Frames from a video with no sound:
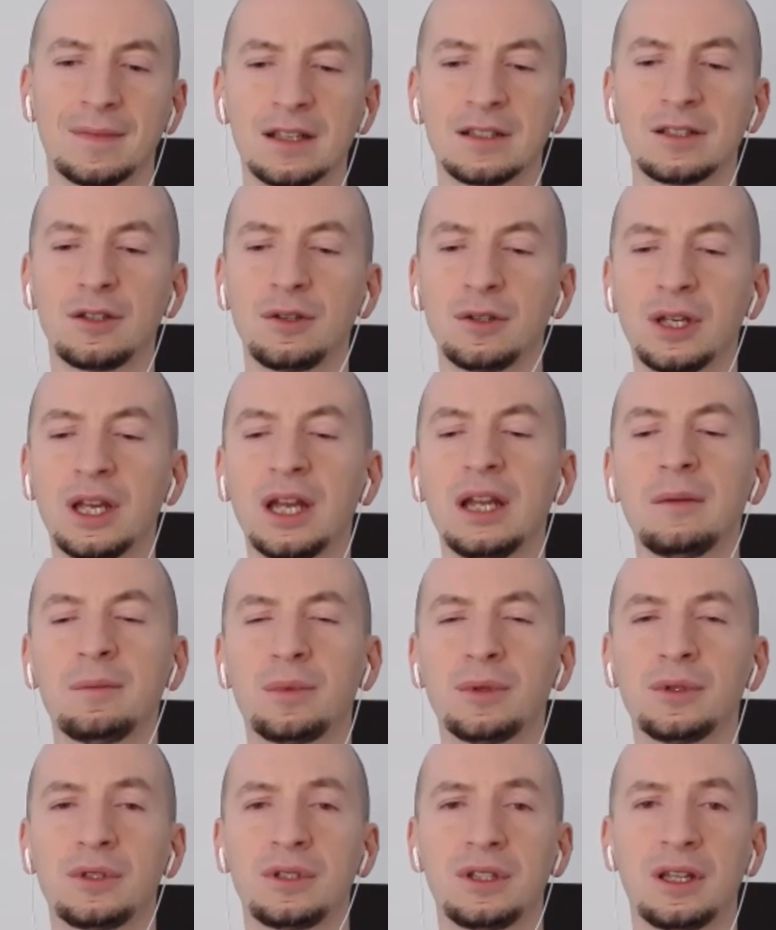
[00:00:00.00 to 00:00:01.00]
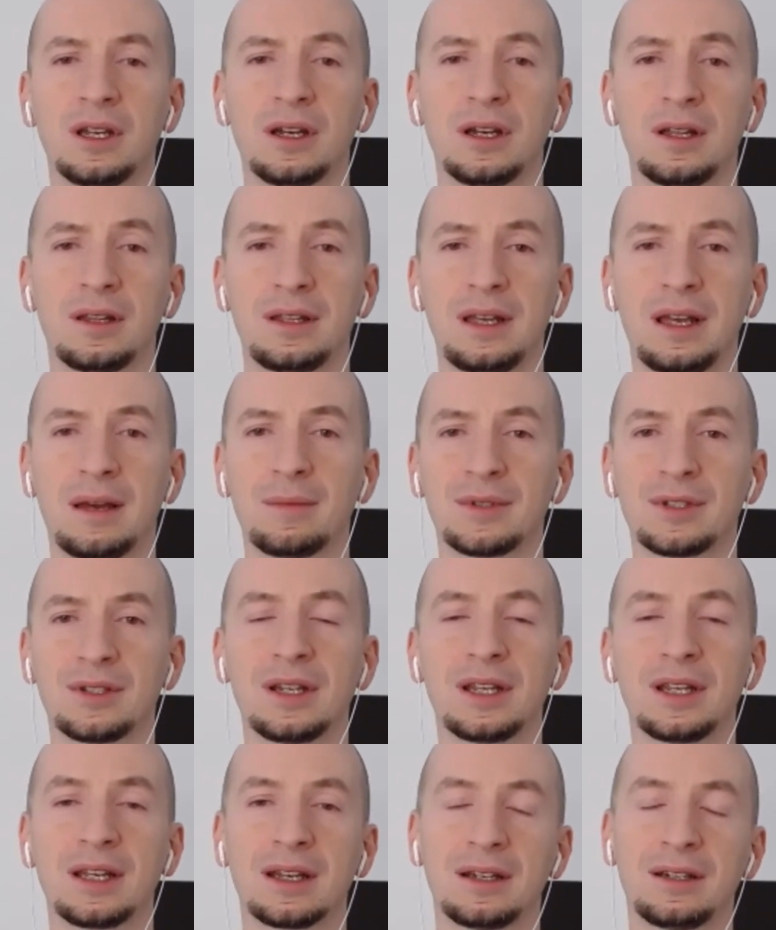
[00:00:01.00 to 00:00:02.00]
So you can put uh, the
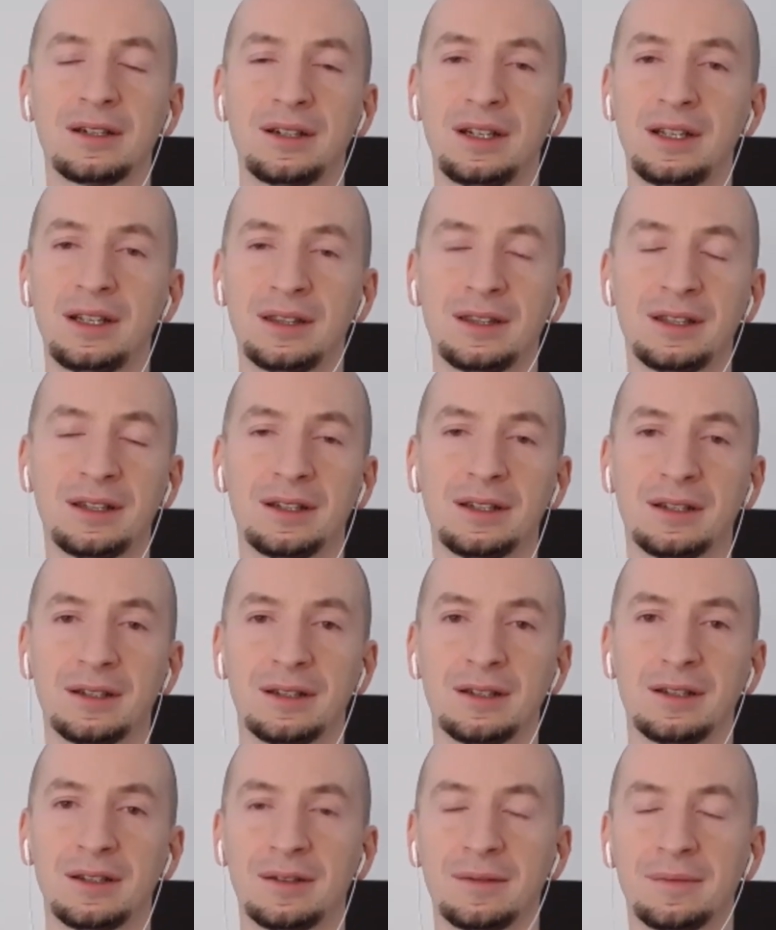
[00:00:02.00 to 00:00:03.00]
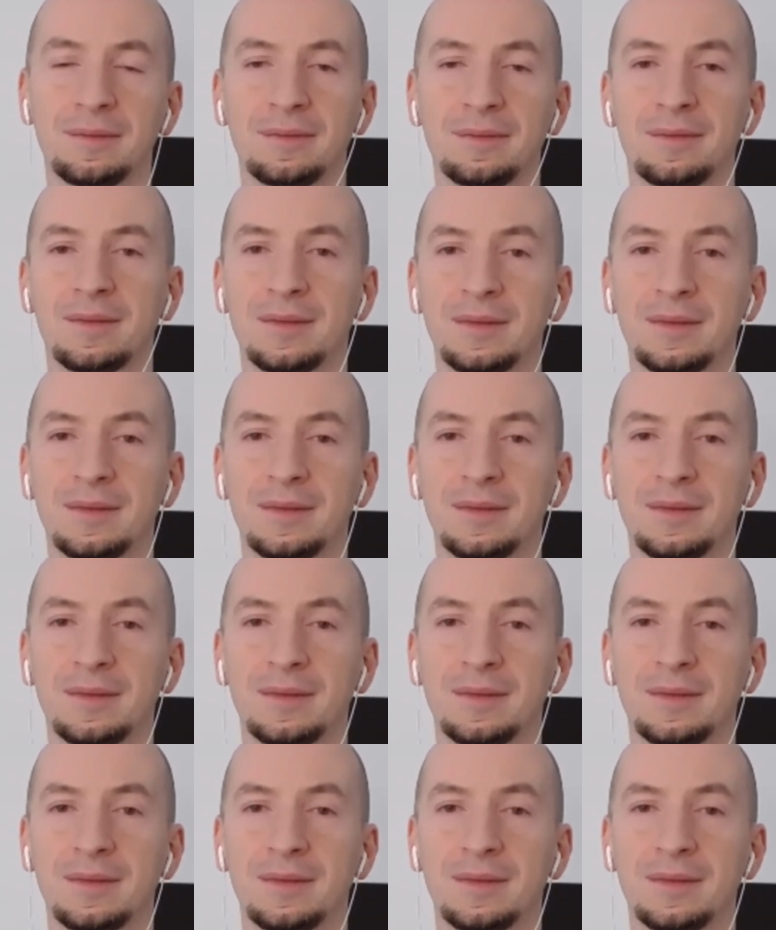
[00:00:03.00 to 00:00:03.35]
Amazon link underneath the um,